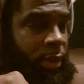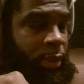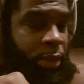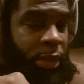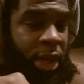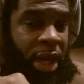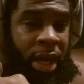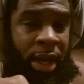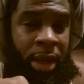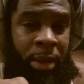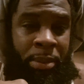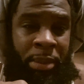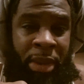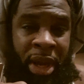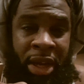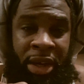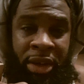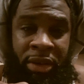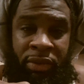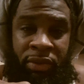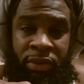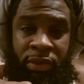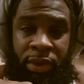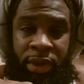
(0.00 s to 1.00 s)
Bob
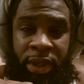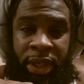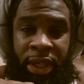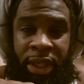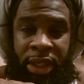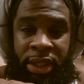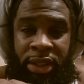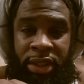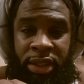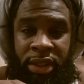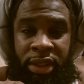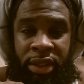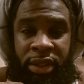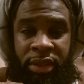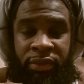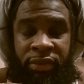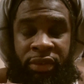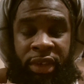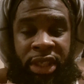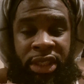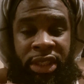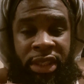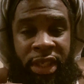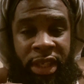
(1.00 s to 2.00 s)
McAvoy is an
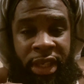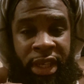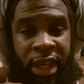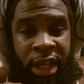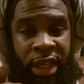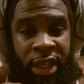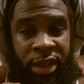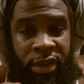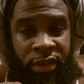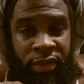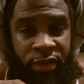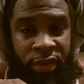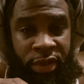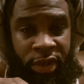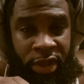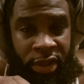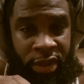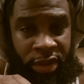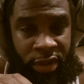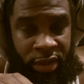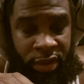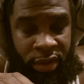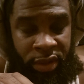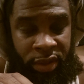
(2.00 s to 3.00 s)
investigator for
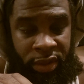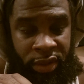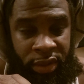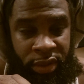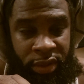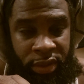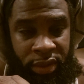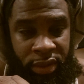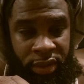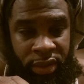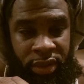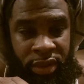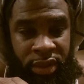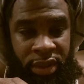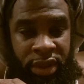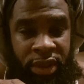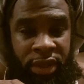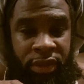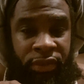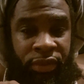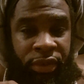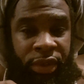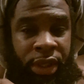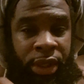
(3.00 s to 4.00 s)
the
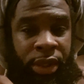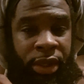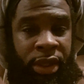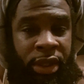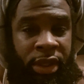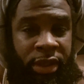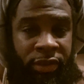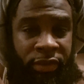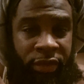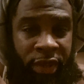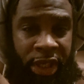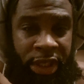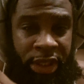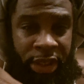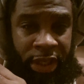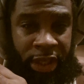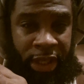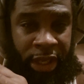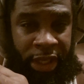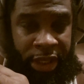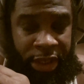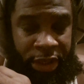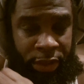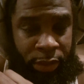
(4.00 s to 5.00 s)
Civilian
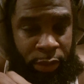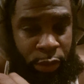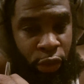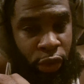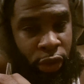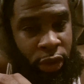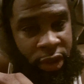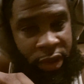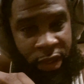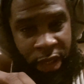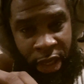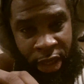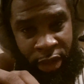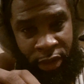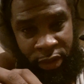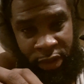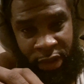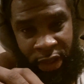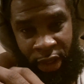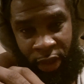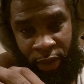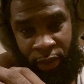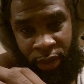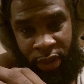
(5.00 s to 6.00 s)
Investigation Board
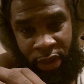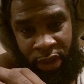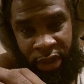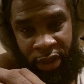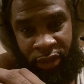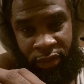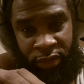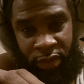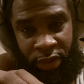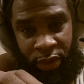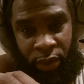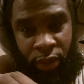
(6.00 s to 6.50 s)
downtown Cleveland.